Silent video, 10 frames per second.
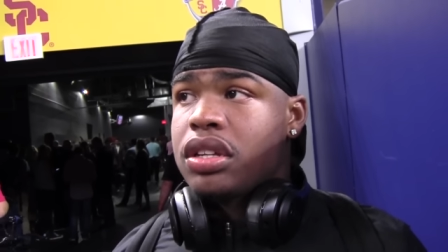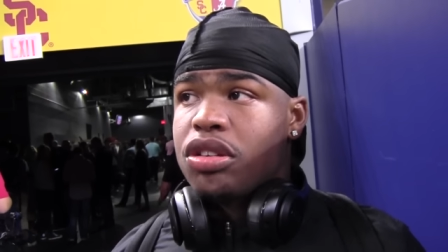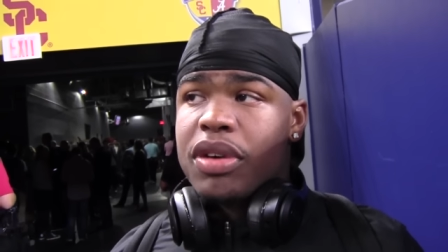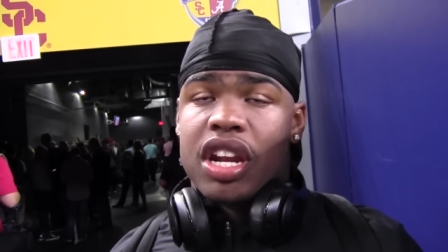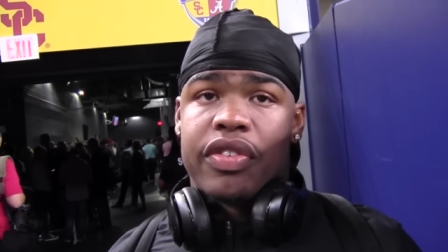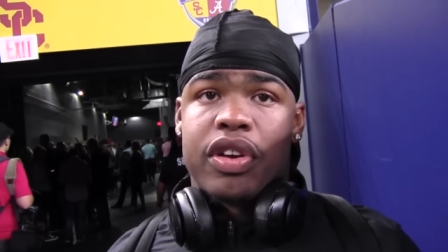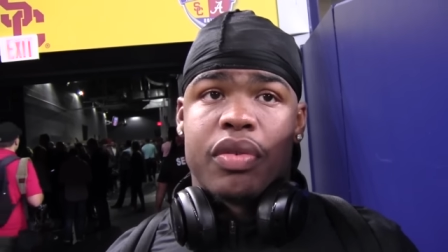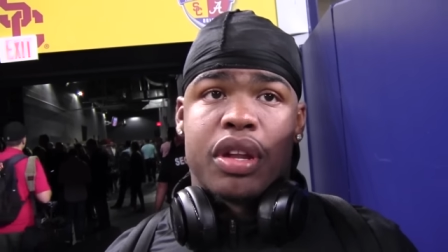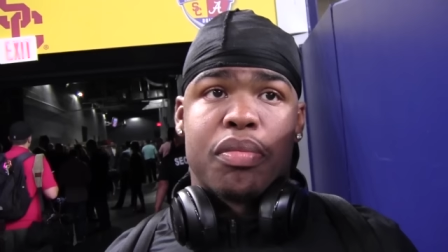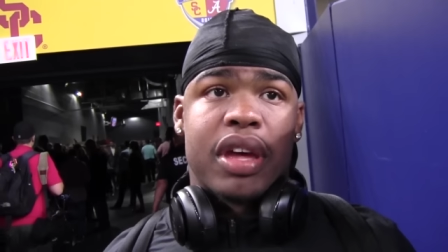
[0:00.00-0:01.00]
No matter if we
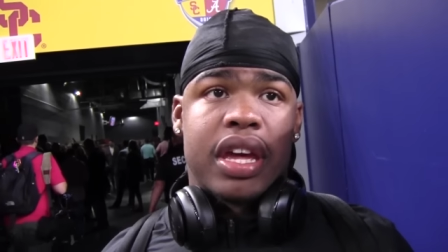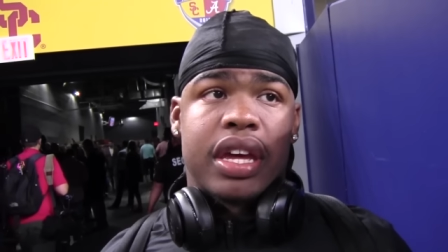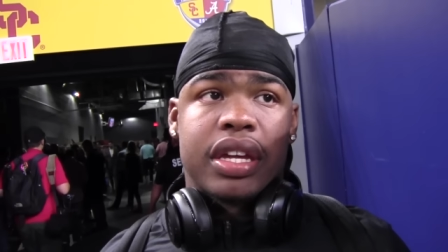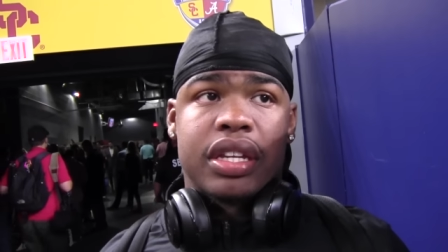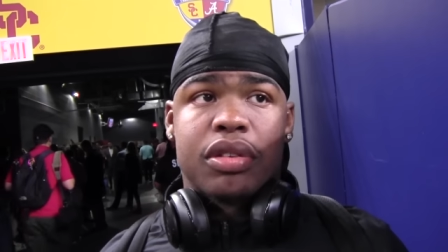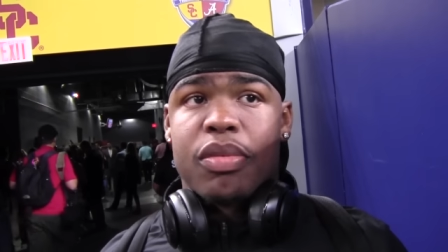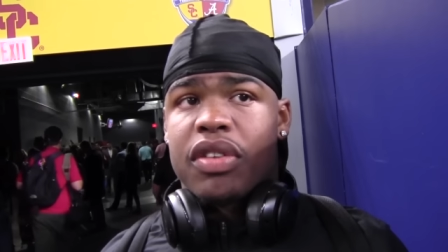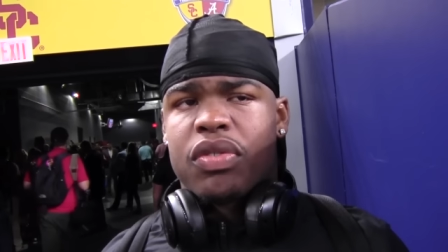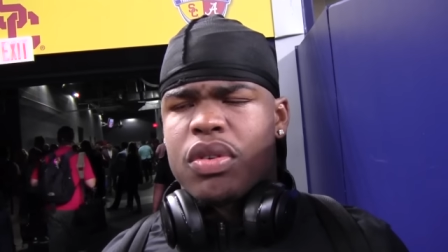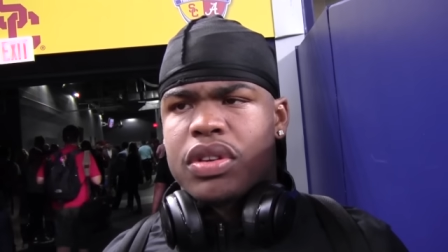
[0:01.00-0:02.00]
were in man, no
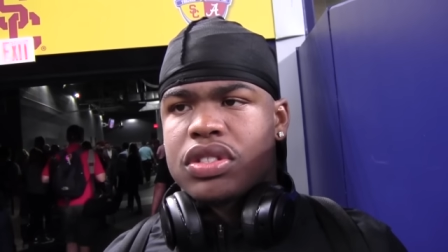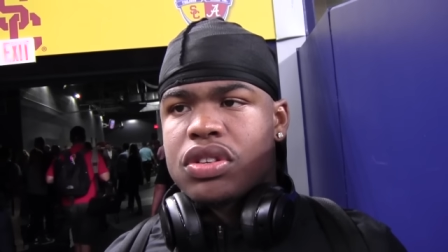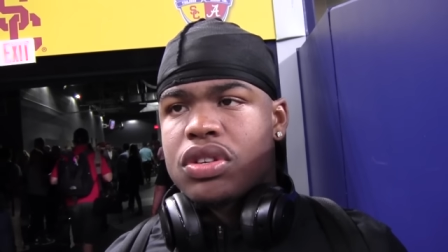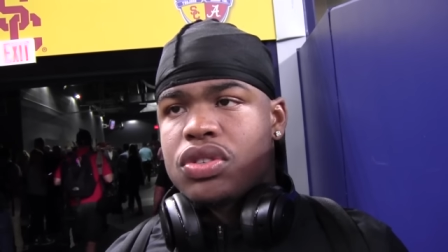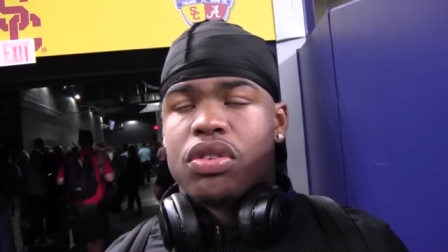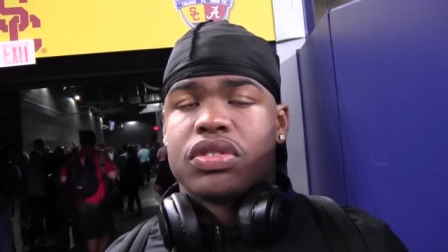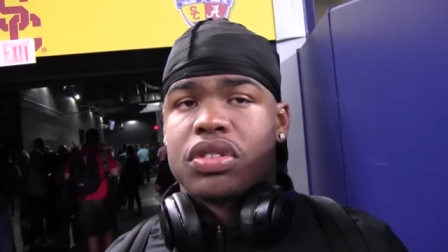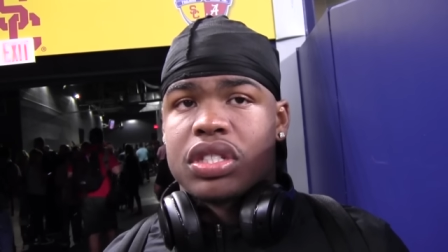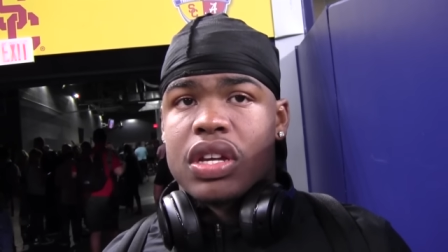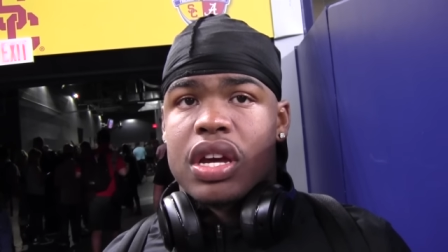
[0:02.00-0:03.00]
matter if we were in zone, Adoree was
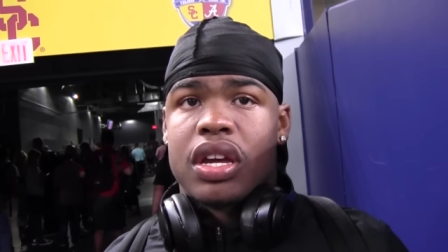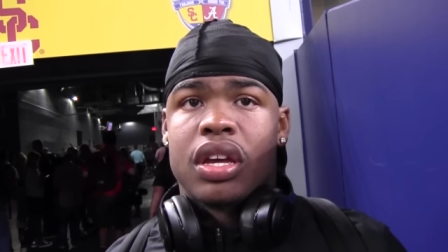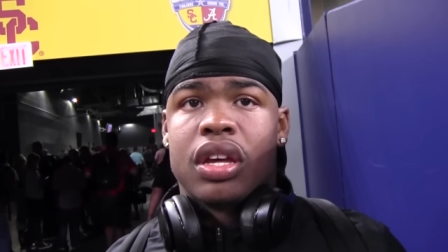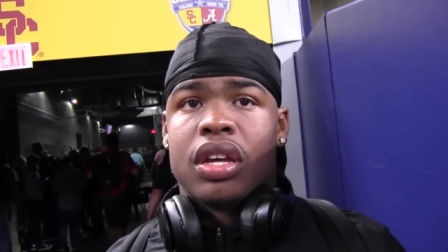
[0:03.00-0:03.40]
on his side.